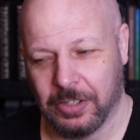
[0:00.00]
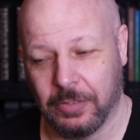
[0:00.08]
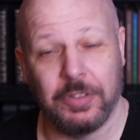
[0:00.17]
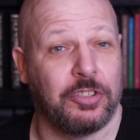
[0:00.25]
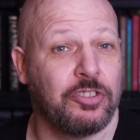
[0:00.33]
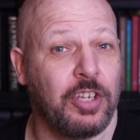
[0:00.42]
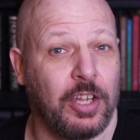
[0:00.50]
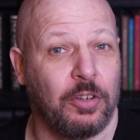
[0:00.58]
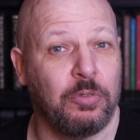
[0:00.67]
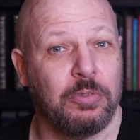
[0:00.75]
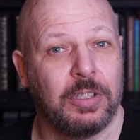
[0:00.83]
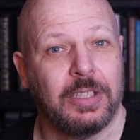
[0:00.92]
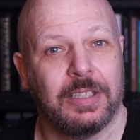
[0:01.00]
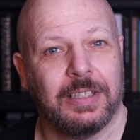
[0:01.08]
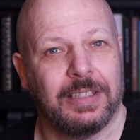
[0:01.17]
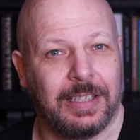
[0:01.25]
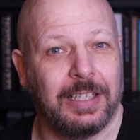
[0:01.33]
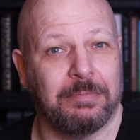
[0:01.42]
of this channel
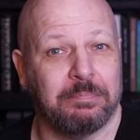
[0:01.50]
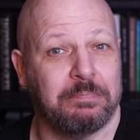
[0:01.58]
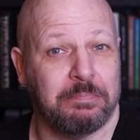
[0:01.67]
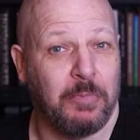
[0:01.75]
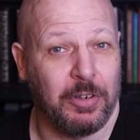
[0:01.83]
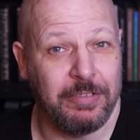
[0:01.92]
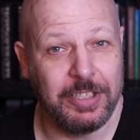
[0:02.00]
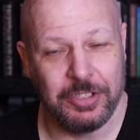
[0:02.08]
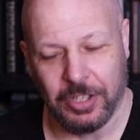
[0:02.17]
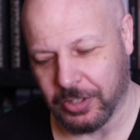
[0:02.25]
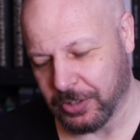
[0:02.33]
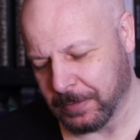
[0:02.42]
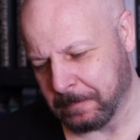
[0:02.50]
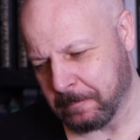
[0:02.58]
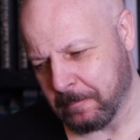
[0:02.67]
and my research.